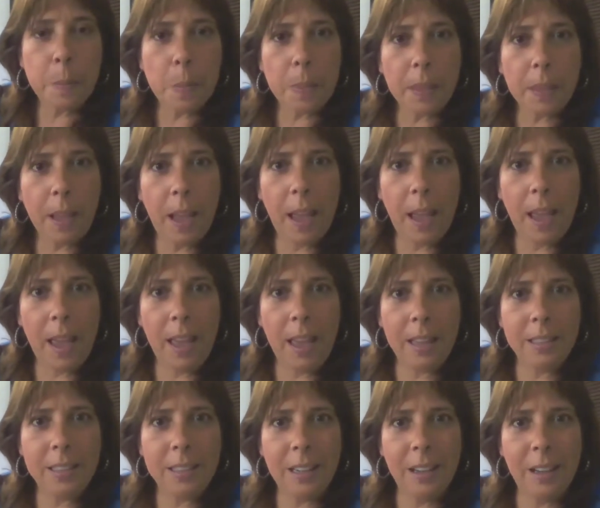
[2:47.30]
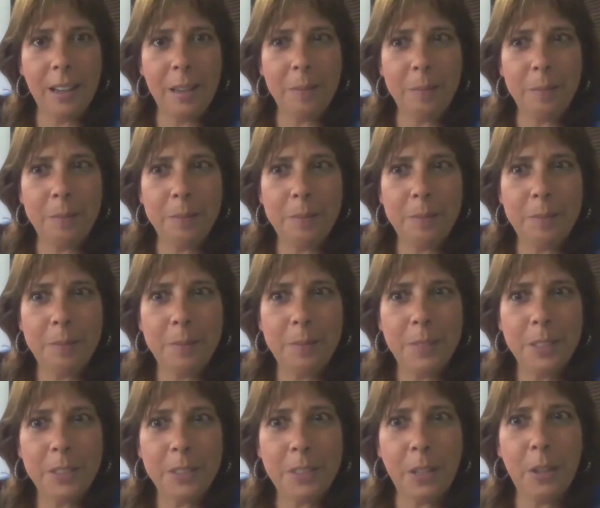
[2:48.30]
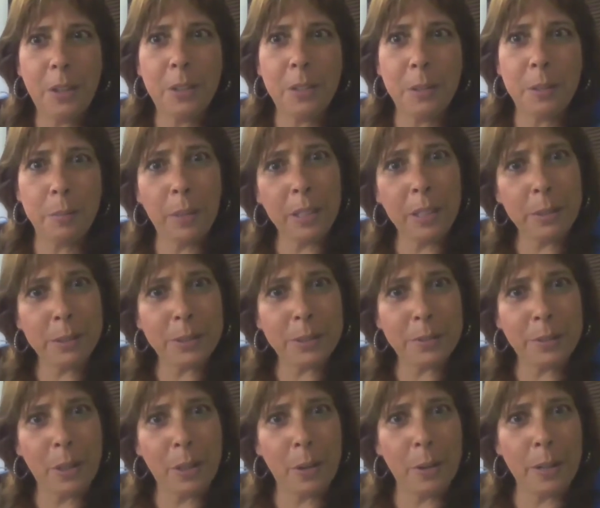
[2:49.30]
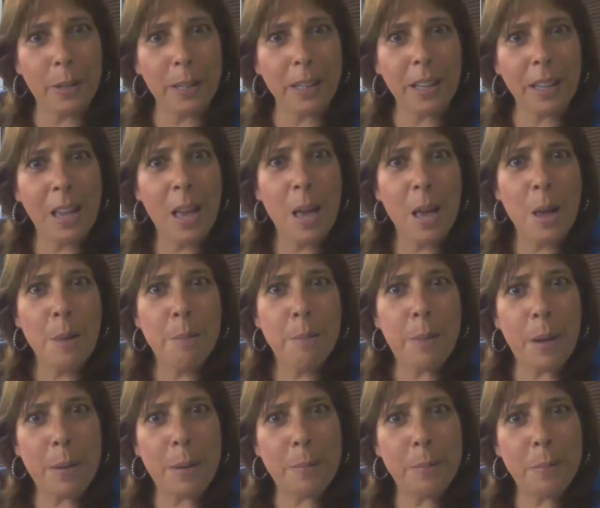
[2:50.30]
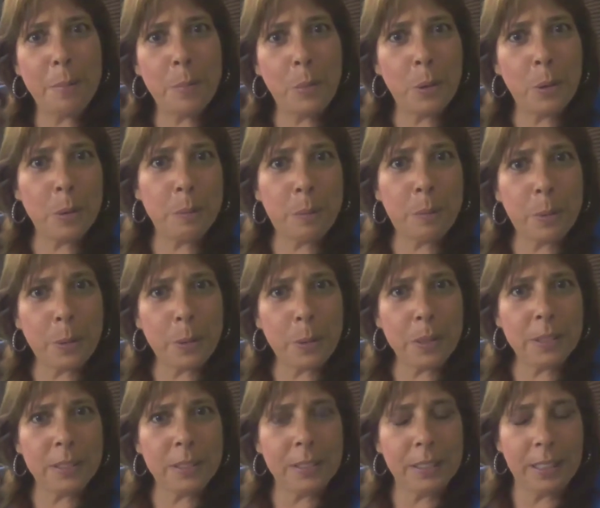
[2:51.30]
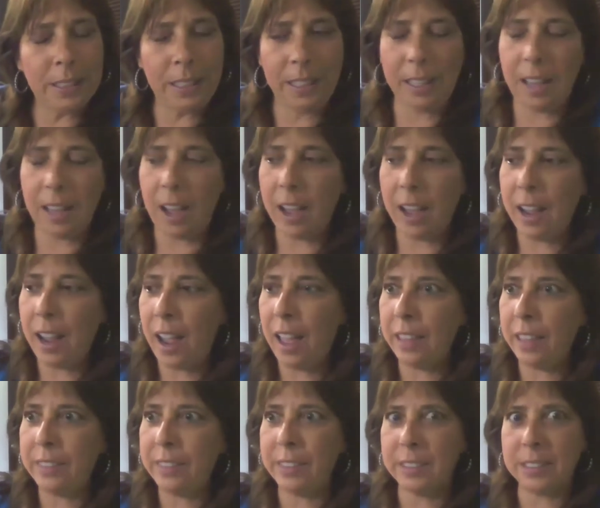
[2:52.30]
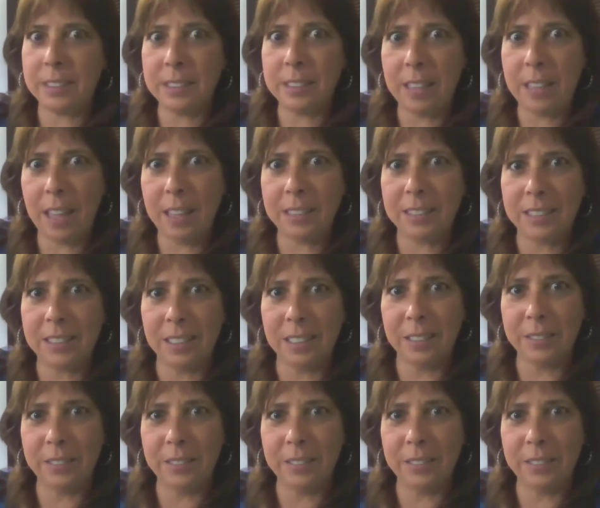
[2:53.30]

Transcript: And so the money was flowing. But more importantly, I had this sense of